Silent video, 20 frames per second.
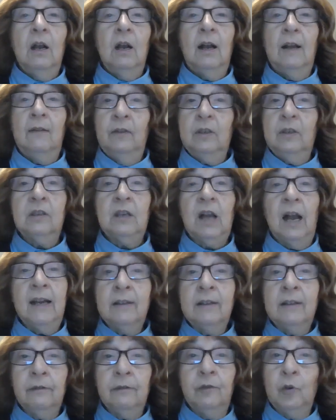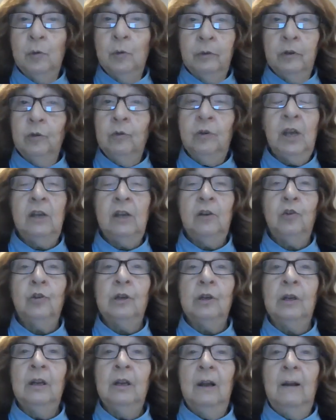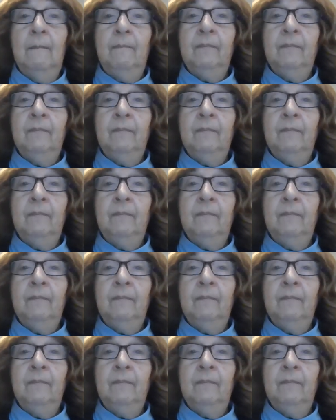on the size of your mutation.